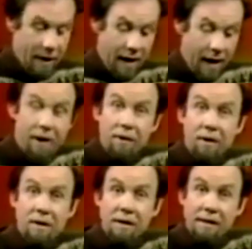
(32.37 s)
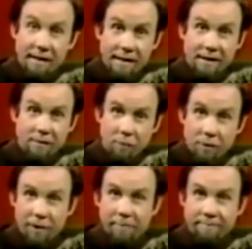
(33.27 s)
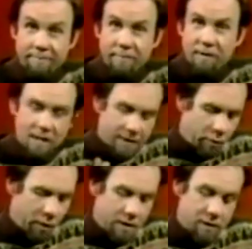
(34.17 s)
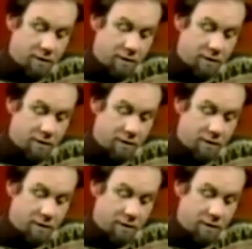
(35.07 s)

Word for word: How can you clean the water? Well, there's several ways.